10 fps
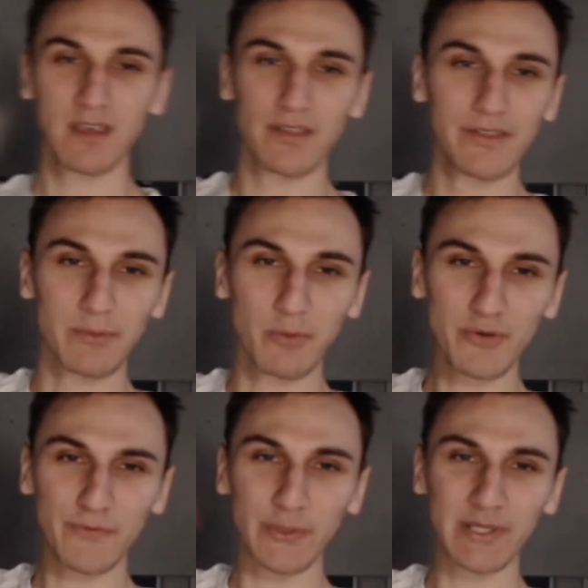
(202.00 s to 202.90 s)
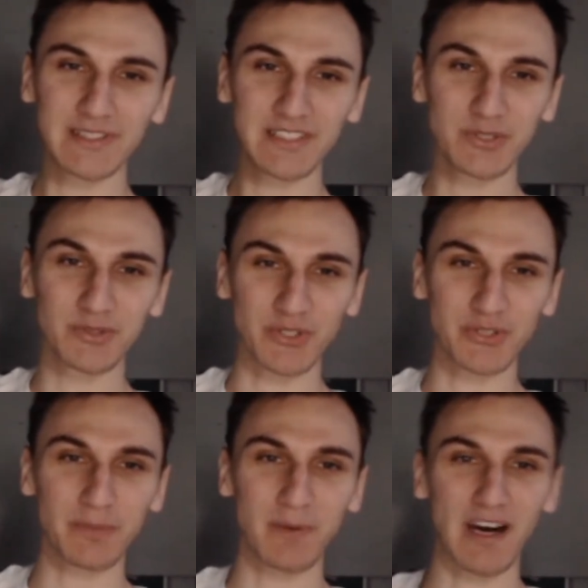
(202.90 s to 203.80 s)
The more frequently you turn
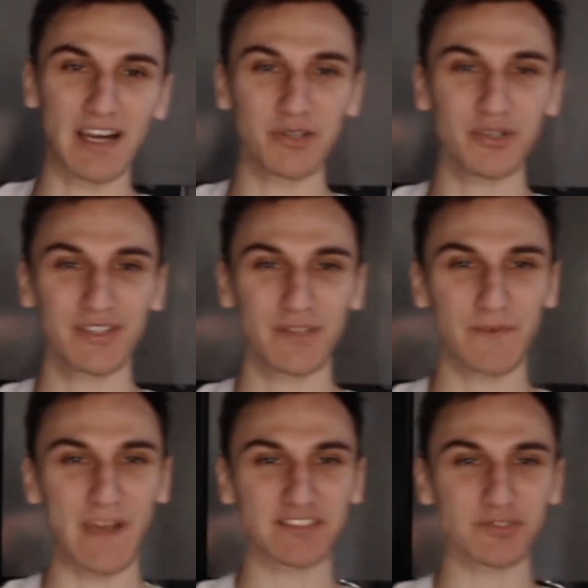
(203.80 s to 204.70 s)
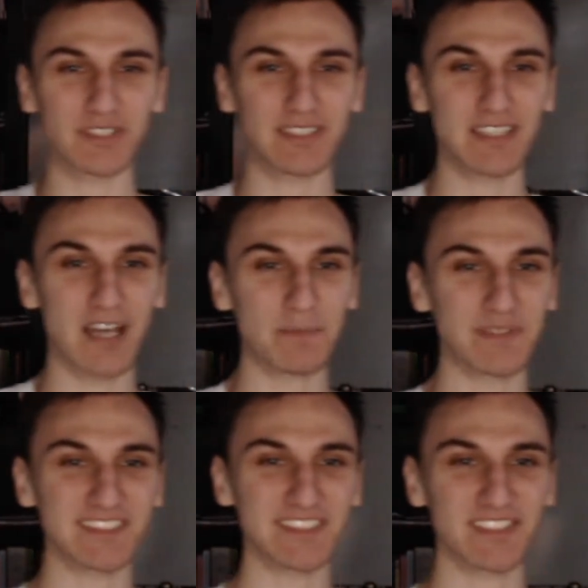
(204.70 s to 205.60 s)
the pile, the faster the
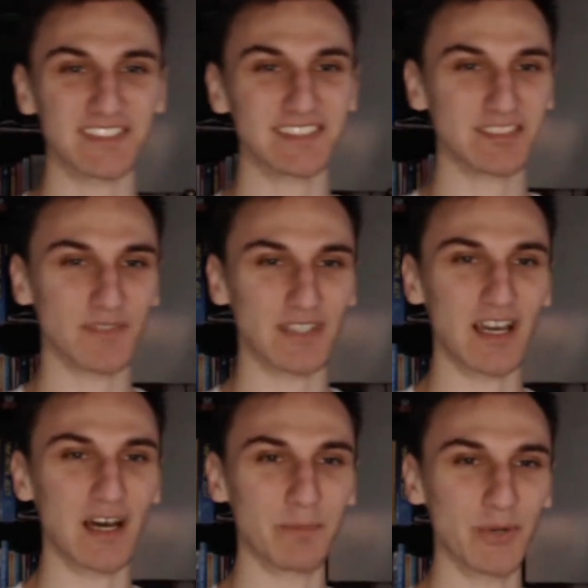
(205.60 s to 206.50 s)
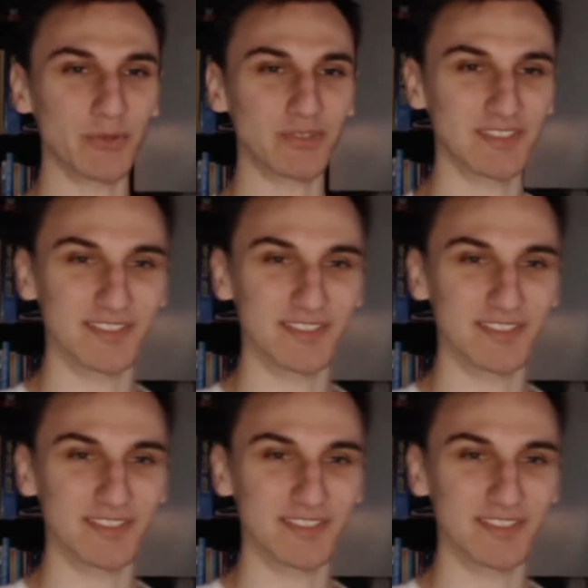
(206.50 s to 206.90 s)
decomposition is of the compost.